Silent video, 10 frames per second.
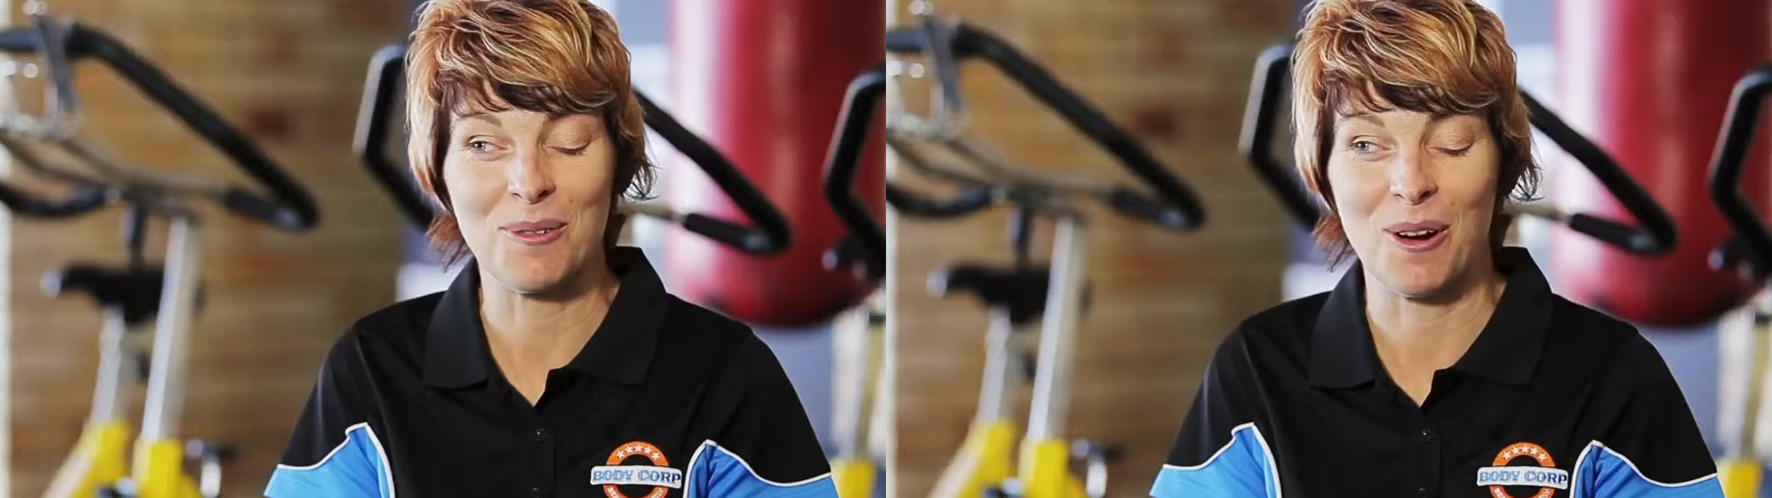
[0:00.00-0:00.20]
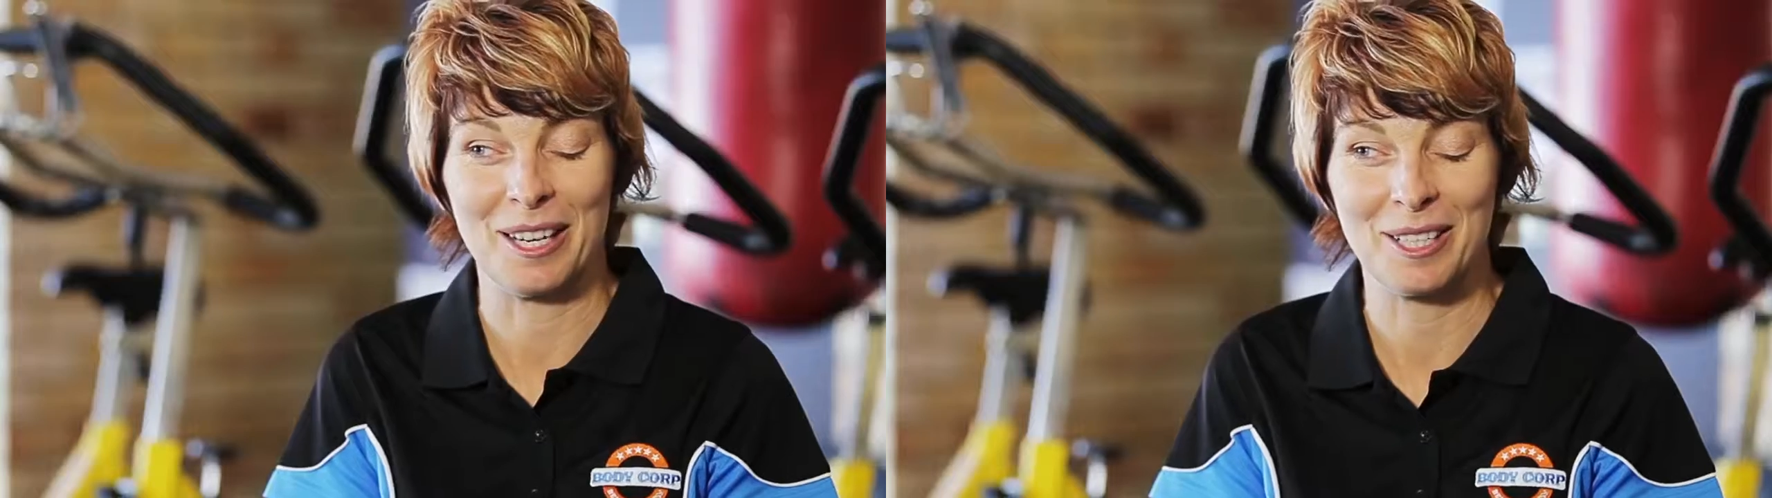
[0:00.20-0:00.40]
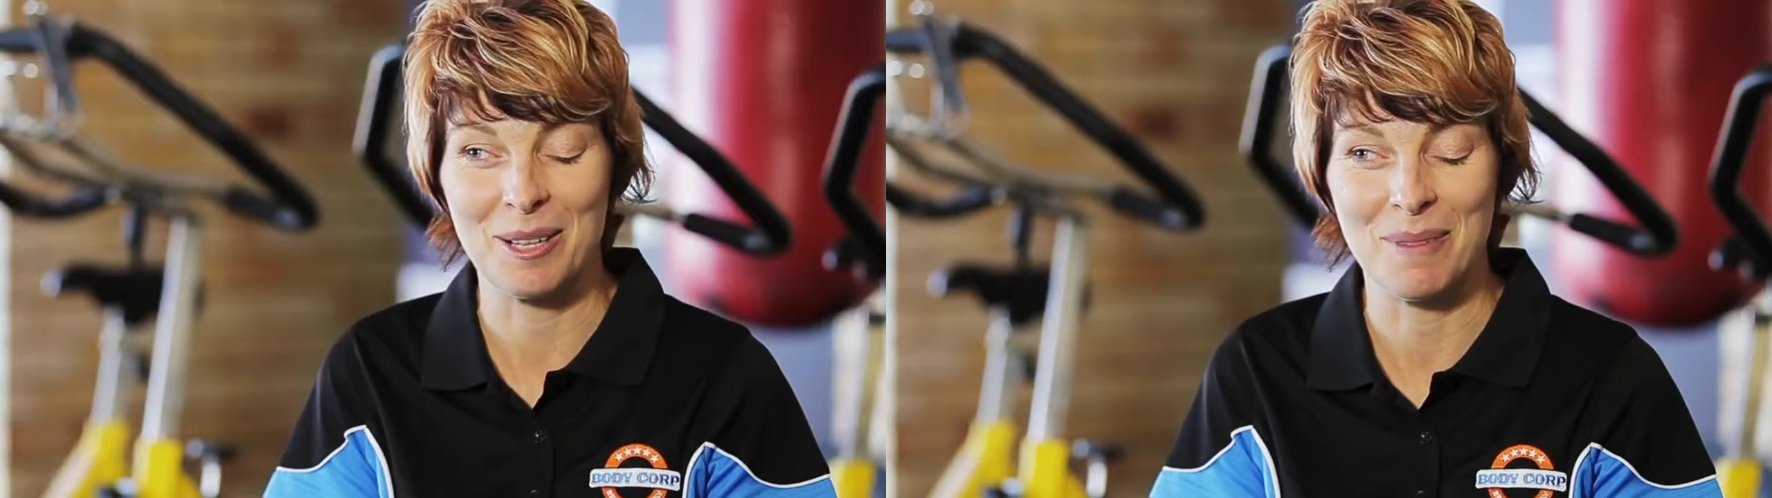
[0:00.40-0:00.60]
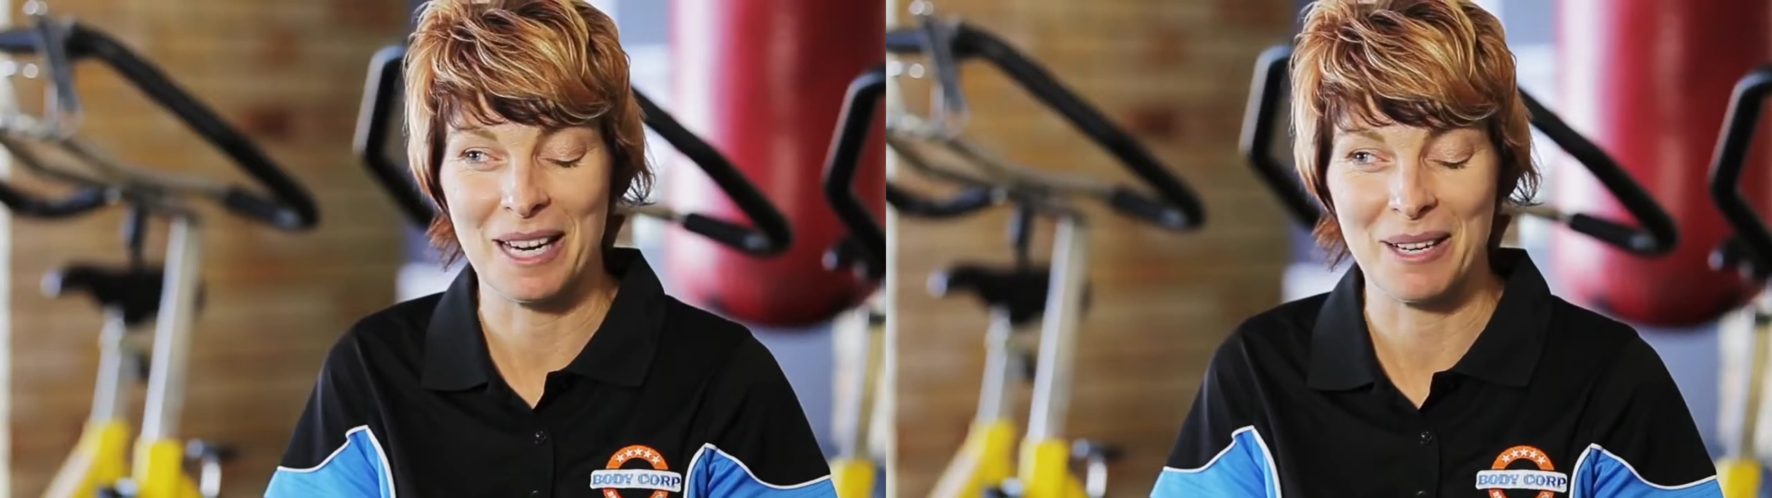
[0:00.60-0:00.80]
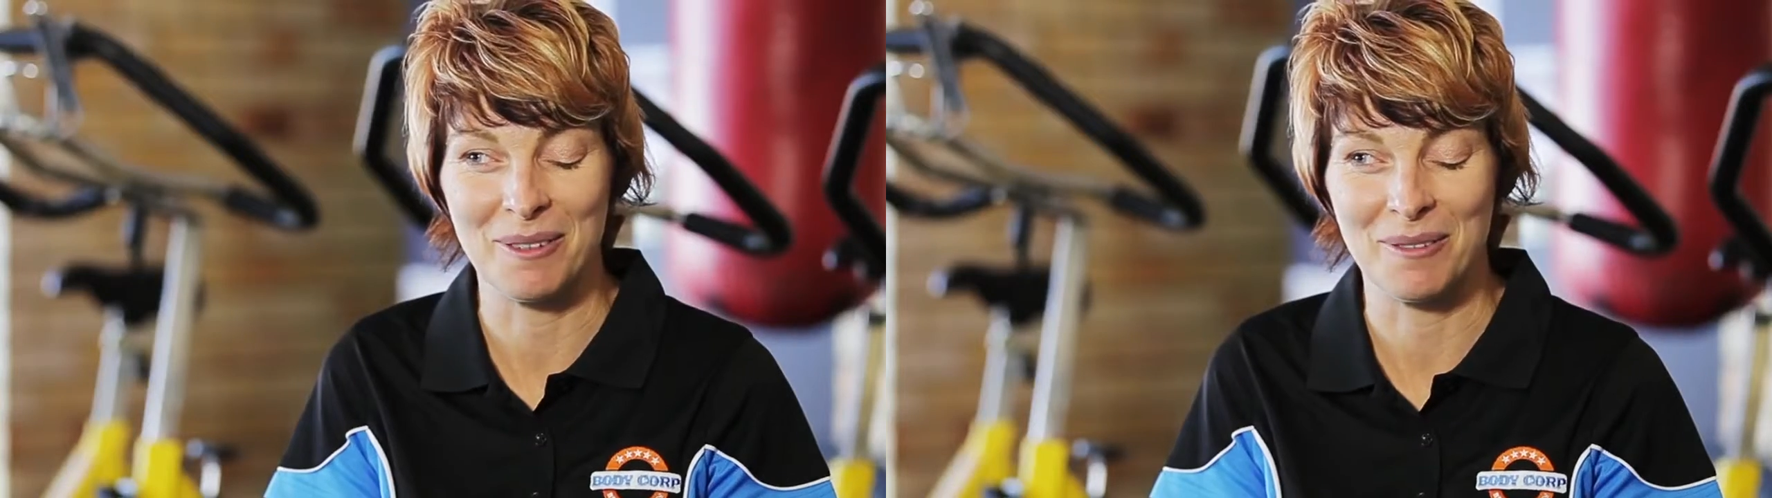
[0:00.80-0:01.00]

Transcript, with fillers: find the money for